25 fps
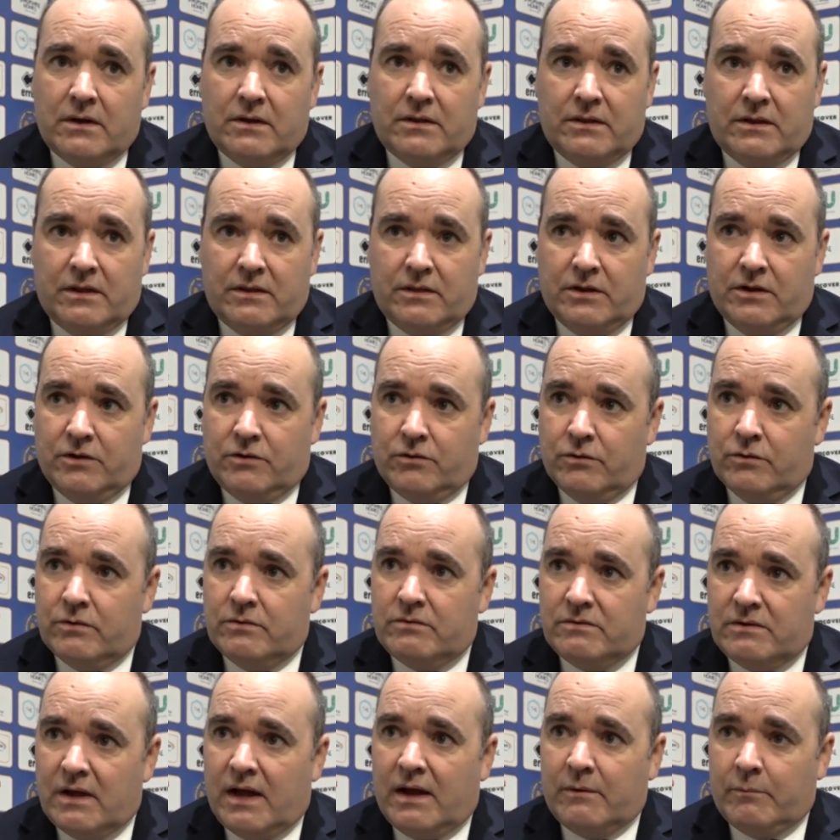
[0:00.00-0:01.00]
they do
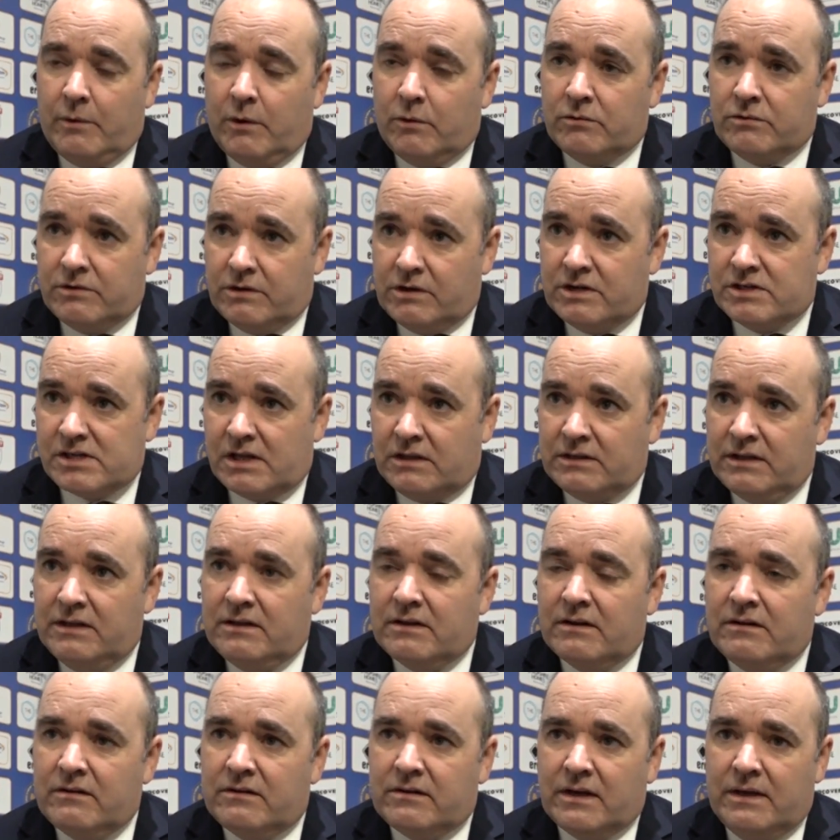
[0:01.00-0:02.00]
that. Well, there is a
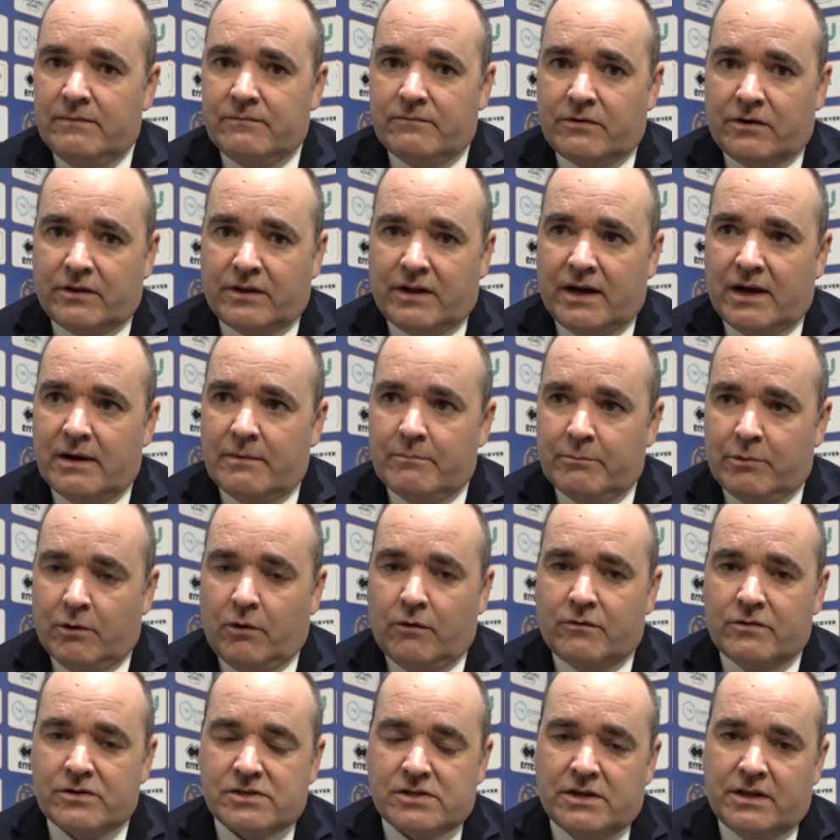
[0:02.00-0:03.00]
lead-in time for that, but
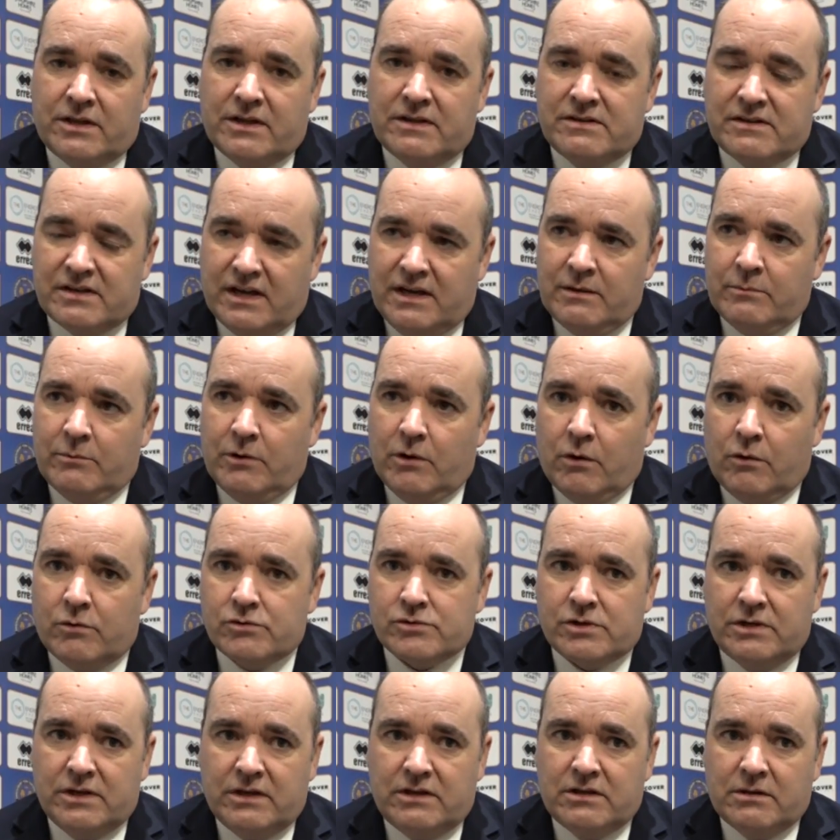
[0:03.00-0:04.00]
obviously at the time we
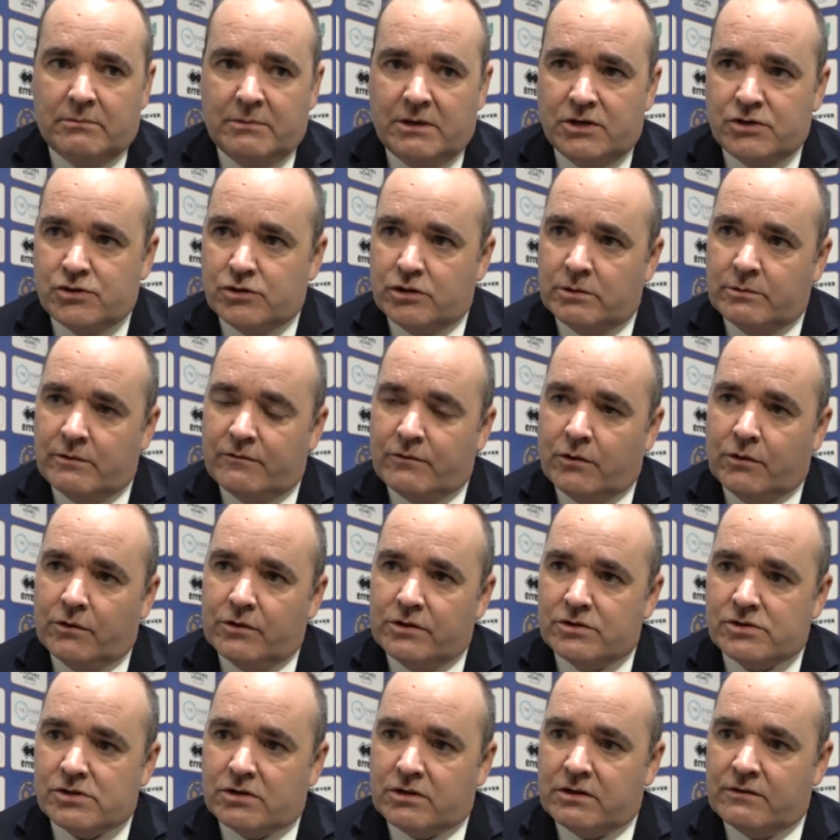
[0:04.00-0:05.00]
also need to make sure we've got
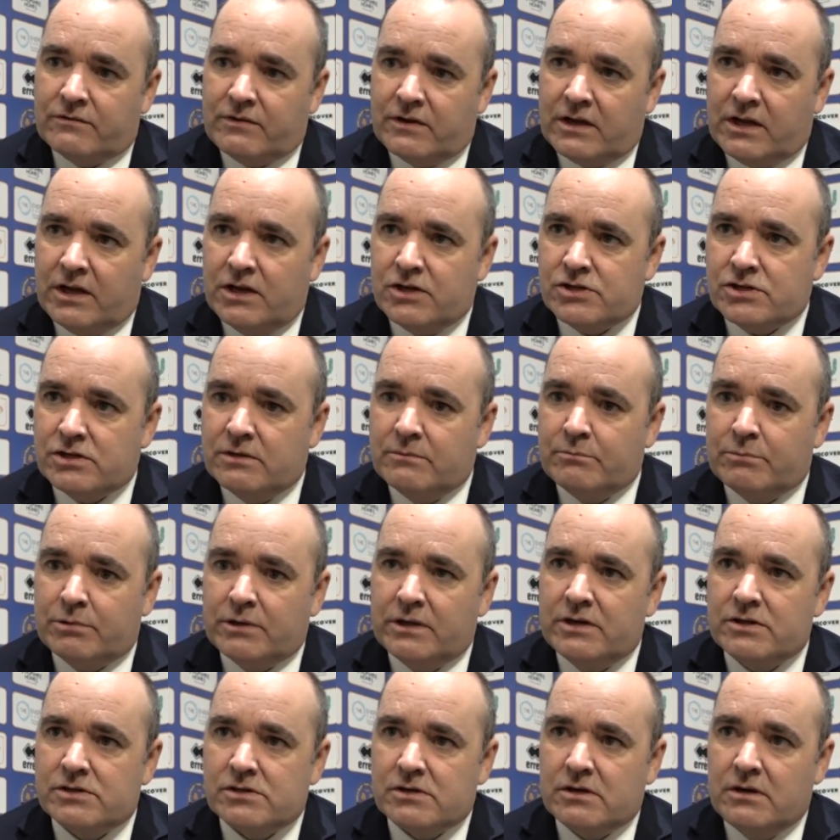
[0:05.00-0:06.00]
the certification in
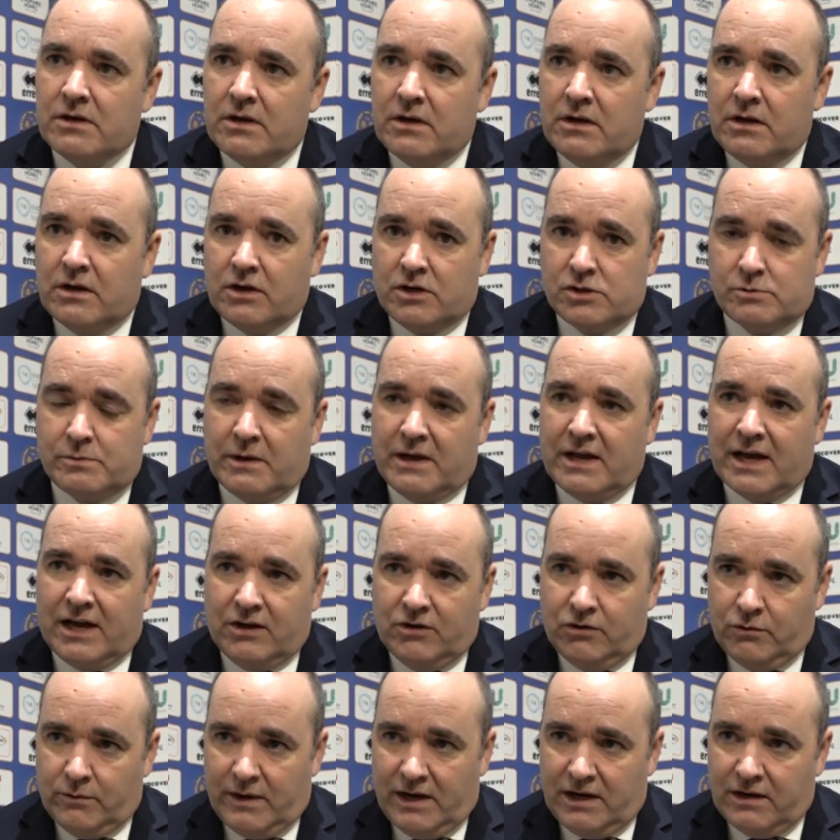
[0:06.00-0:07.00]
place, because we
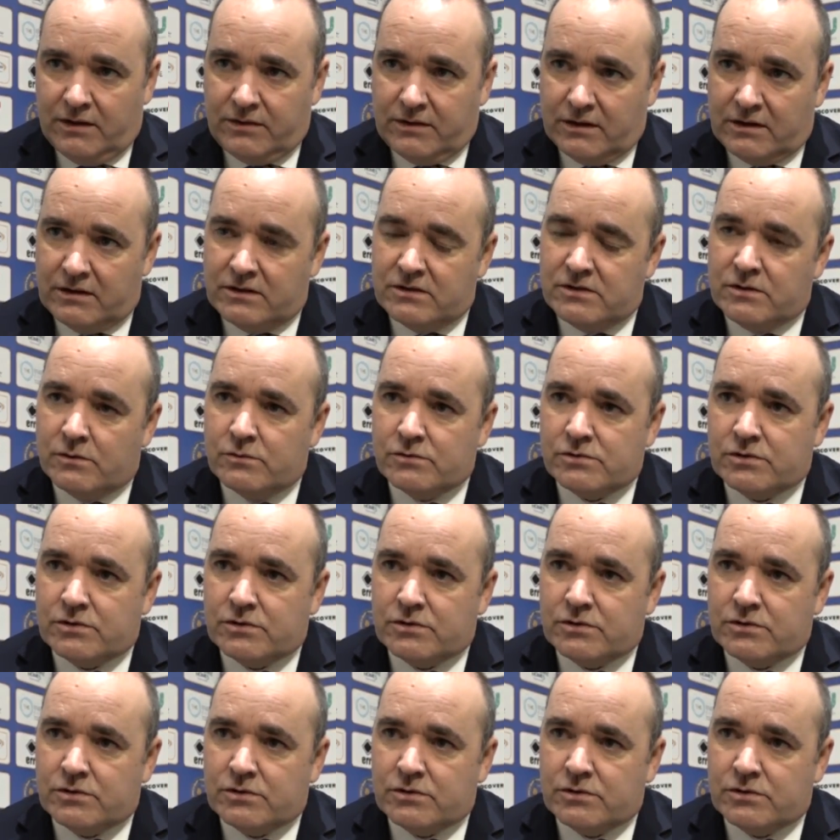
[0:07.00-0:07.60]
can't do anything until